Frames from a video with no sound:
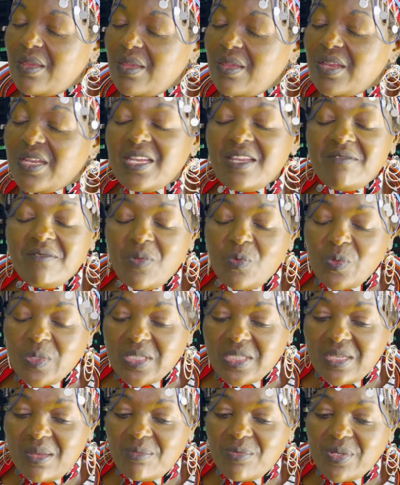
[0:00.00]
living
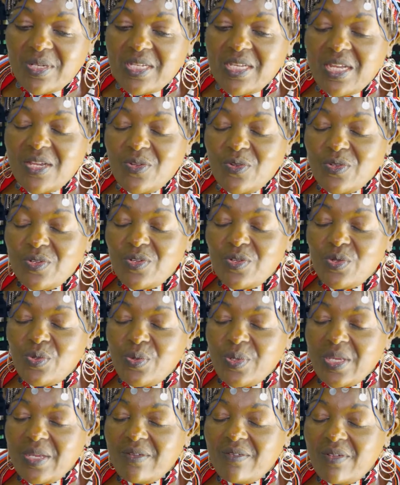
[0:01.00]
with somebody and not
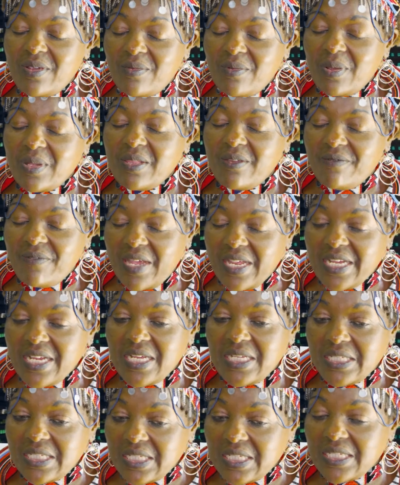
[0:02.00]
knowing the
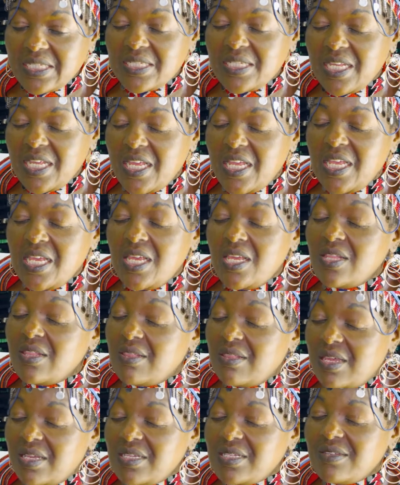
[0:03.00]
finances,
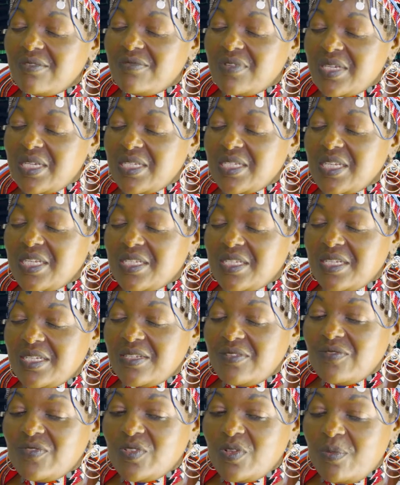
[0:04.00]
that is a very
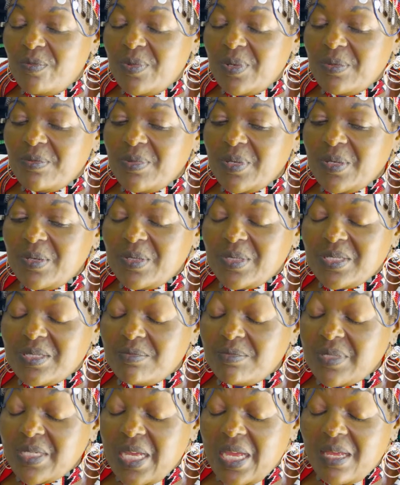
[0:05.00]
sensitive topic because
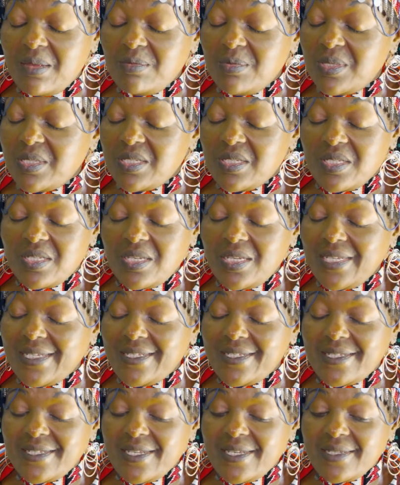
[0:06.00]
sometimes
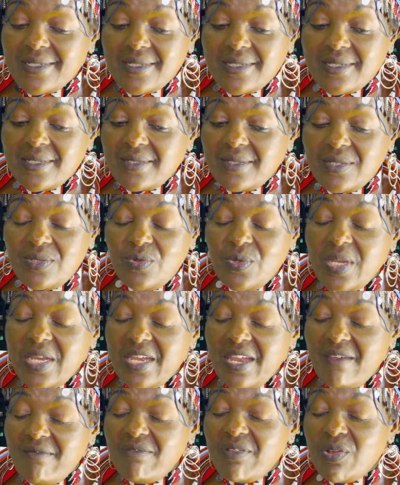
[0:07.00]
it's just, you'd
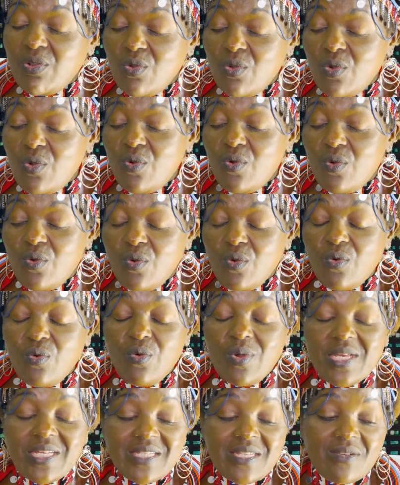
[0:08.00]
never know
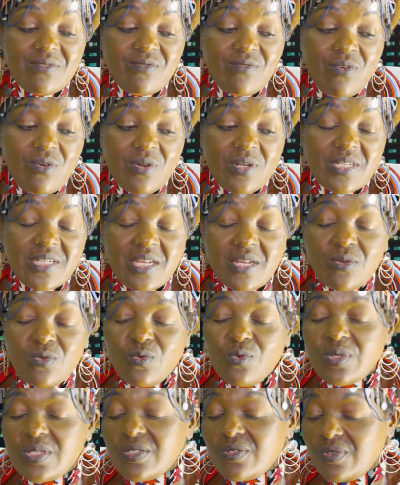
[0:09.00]
who is at fault and
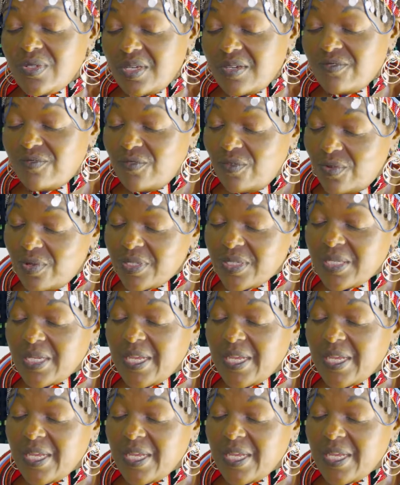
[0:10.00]
who is not at fault.